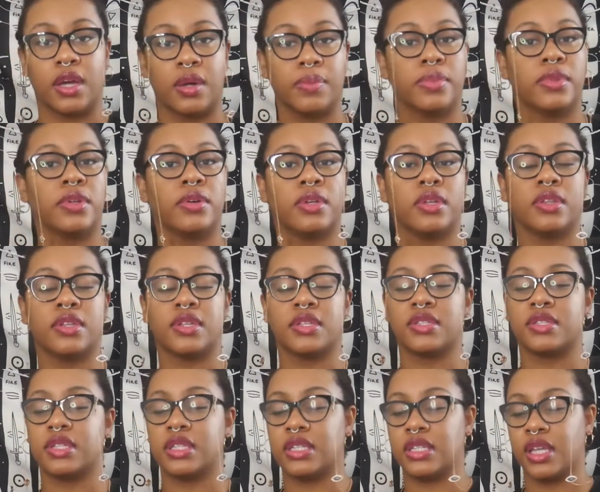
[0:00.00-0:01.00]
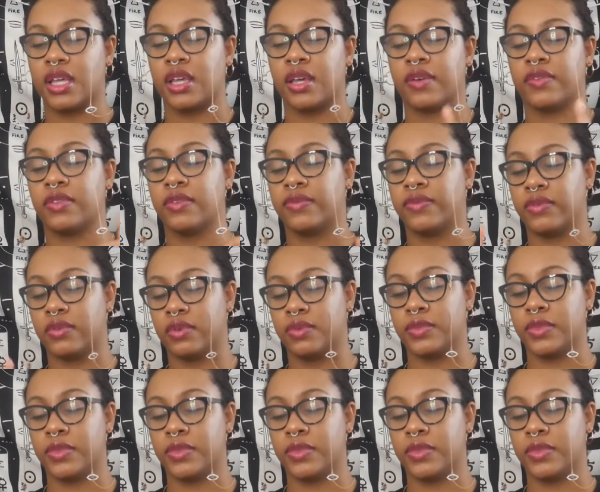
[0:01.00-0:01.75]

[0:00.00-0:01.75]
uploading this the day of the full